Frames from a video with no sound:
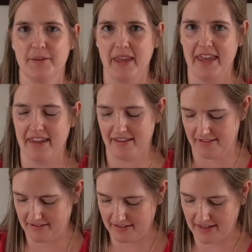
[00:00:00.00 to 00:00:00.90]
Okay,
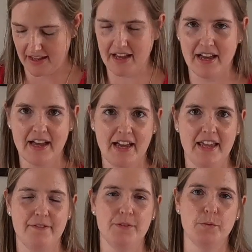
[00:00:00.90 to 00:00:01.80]
I
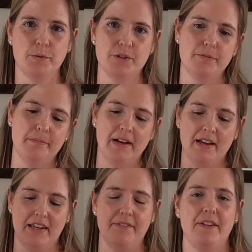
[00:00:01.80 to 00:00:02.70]
have thought
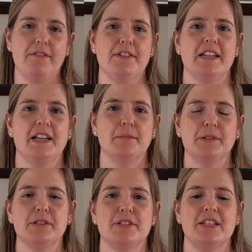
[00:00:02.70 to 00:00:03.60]
my favorite
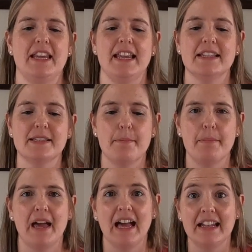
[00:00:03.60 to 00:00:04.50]
animal today is a
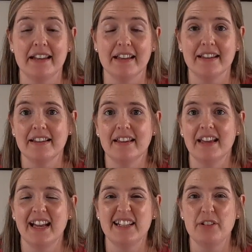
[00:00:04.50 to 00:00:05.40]
panda.
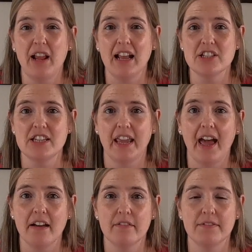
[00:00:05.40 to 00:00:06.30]
I don't actually
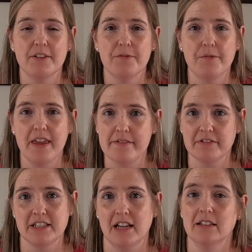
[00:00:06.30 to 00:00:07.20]
have a
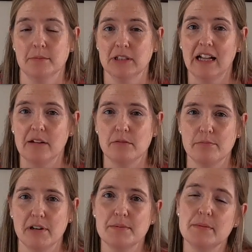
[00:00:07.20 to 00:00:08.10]
favorite animal. I would
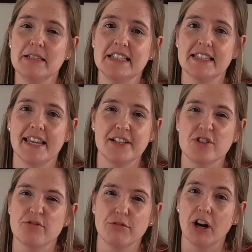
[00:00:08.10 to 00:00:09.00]
probably say a
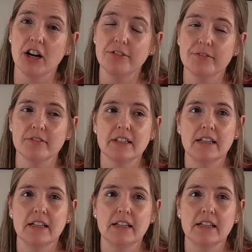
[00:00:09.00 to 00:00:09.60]
giraffe